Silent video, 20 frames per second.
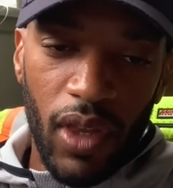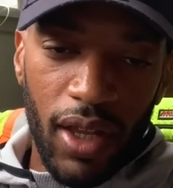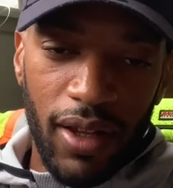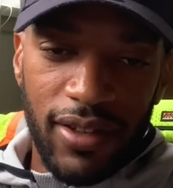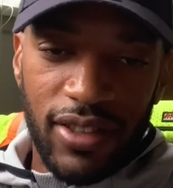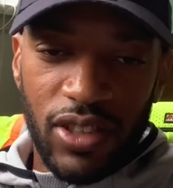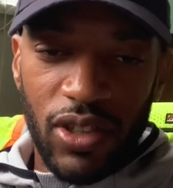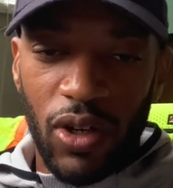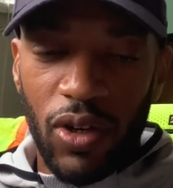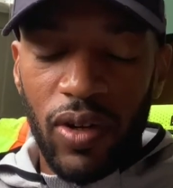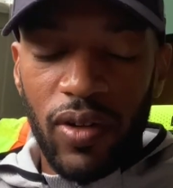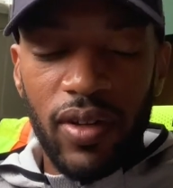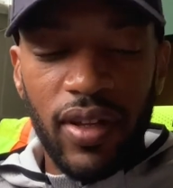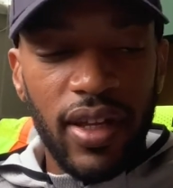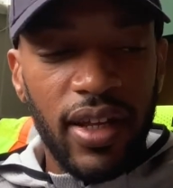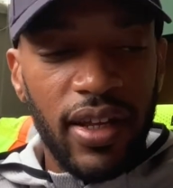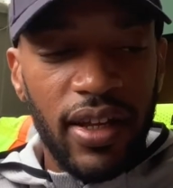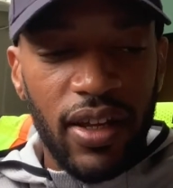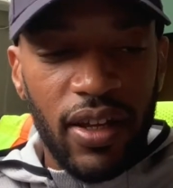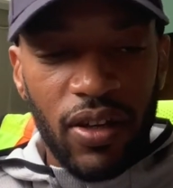So
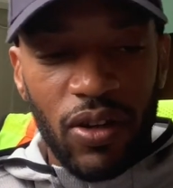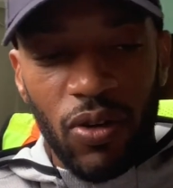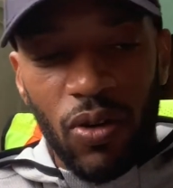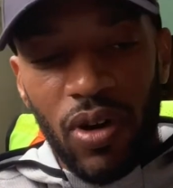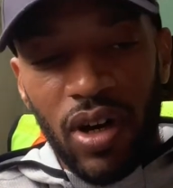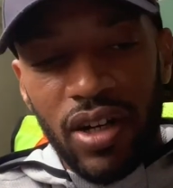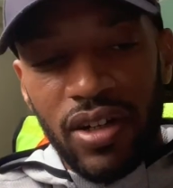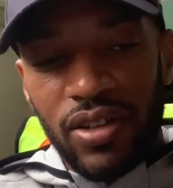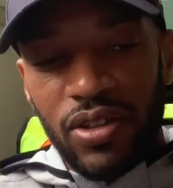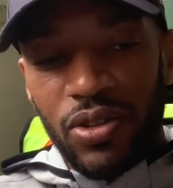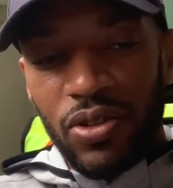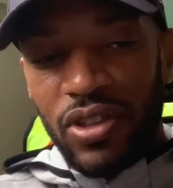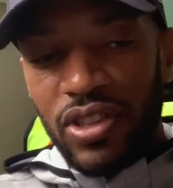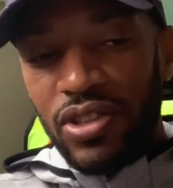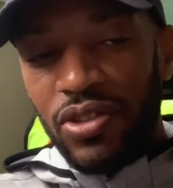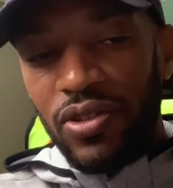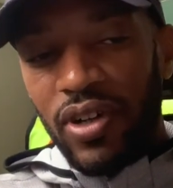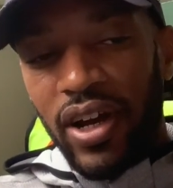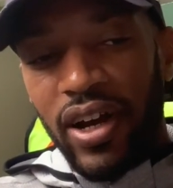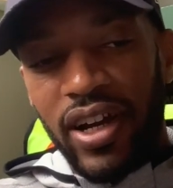go out and do this,
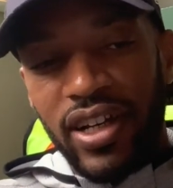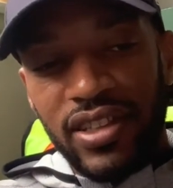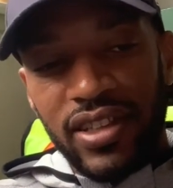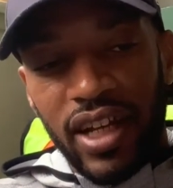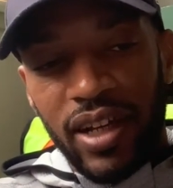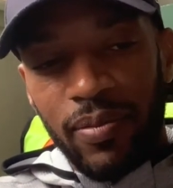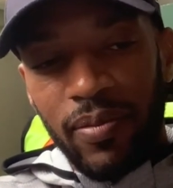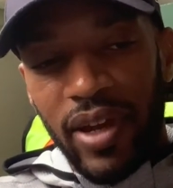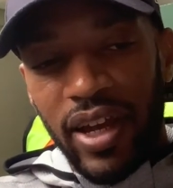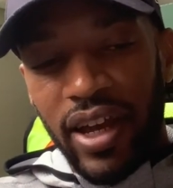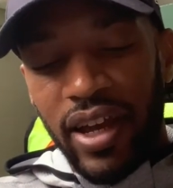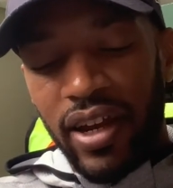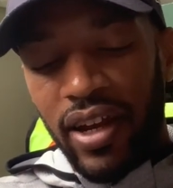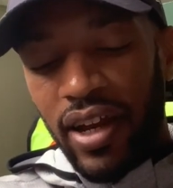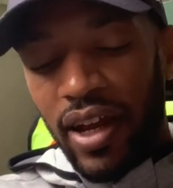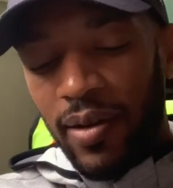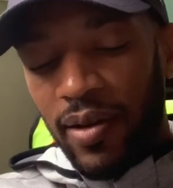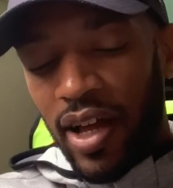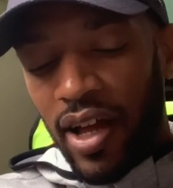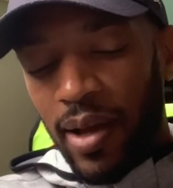you guys. Like, man,
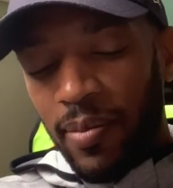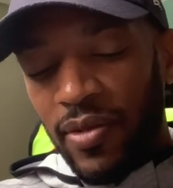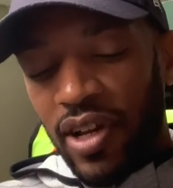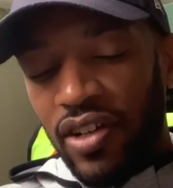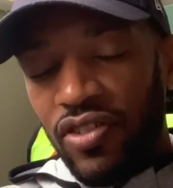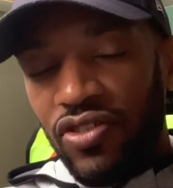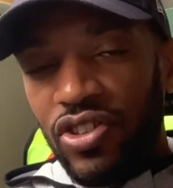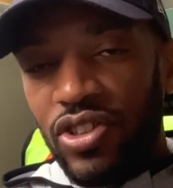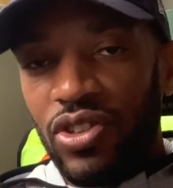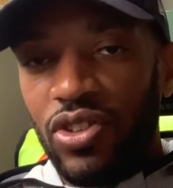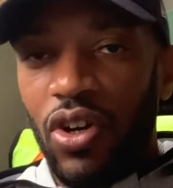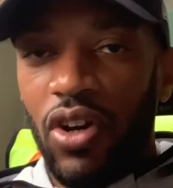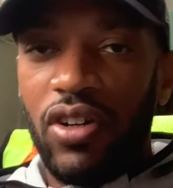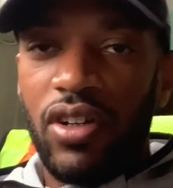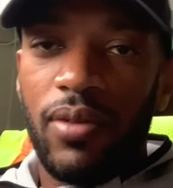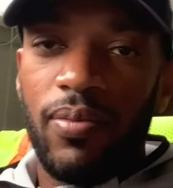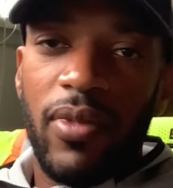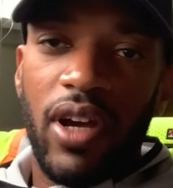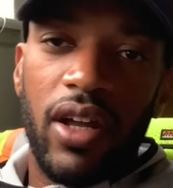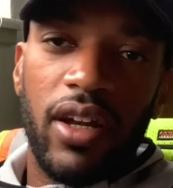I'm not just talking
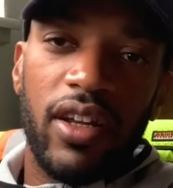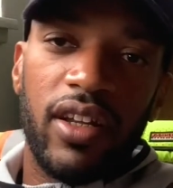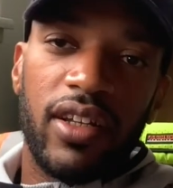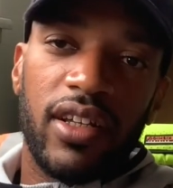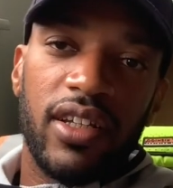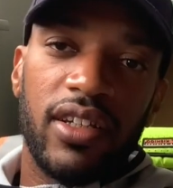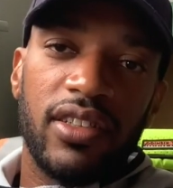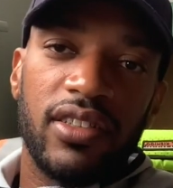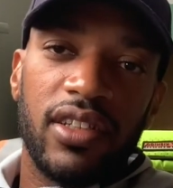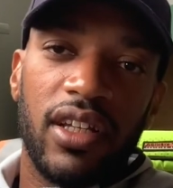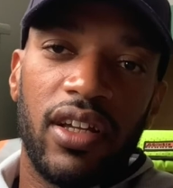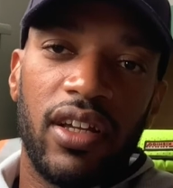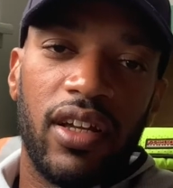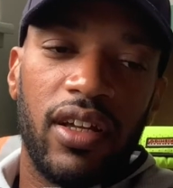about it because, I